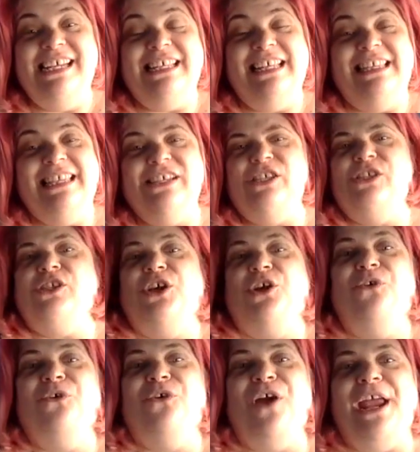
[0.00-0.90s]
that this is a
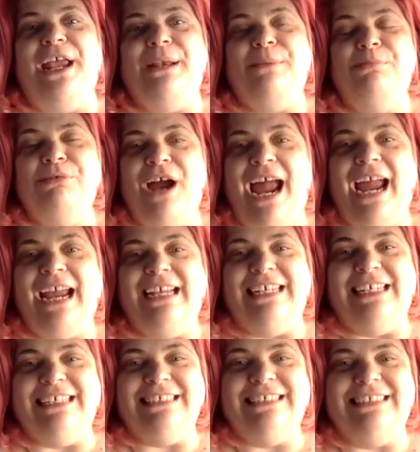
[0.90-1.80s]
great
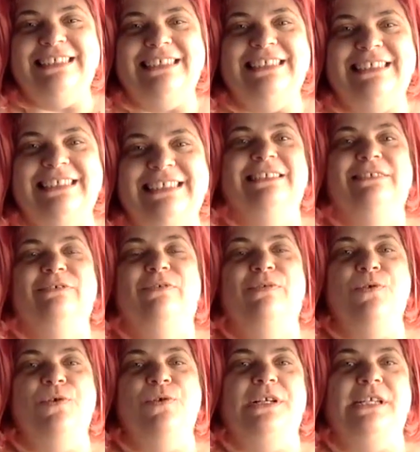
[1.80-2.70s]
practice
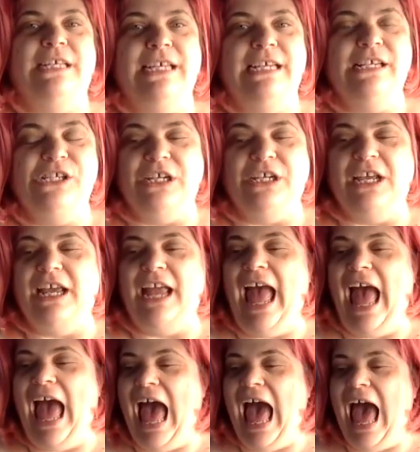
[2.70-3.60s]
for teaching,
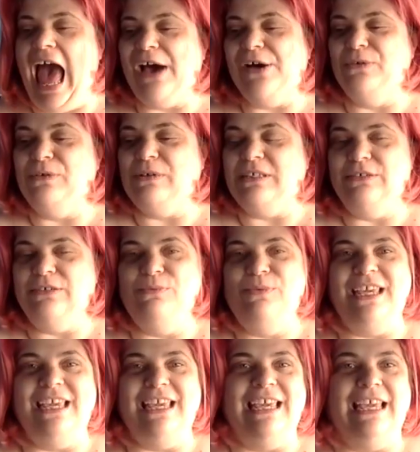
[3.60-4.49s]
how do
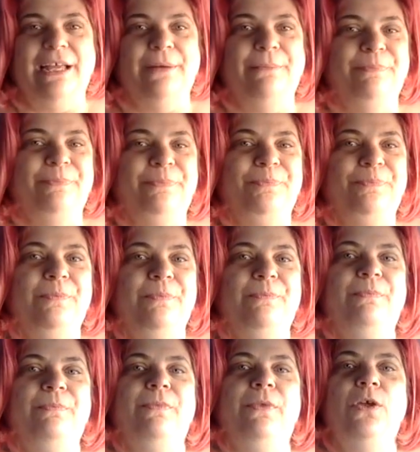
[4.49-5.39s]
we
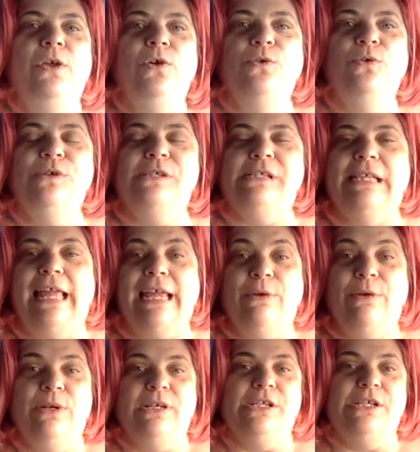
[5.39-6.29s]
use
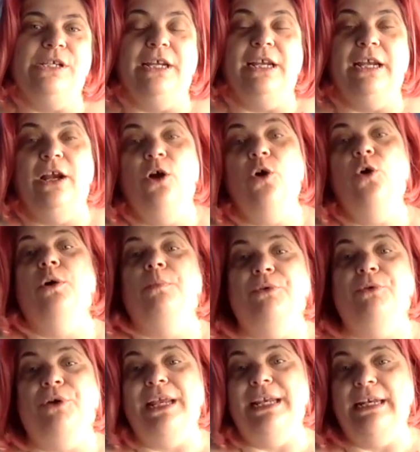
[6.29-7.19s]
language to
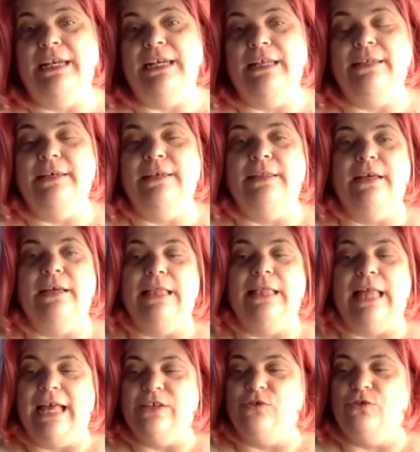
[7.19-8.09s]
incorporate it into the
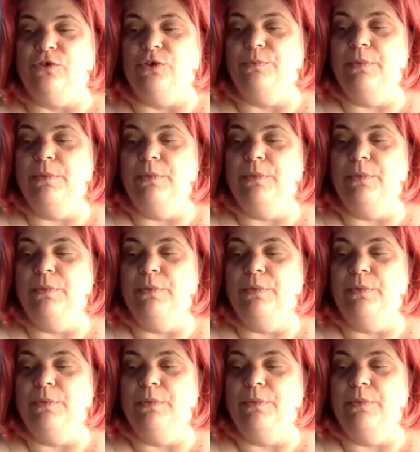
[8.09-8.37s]
classroom?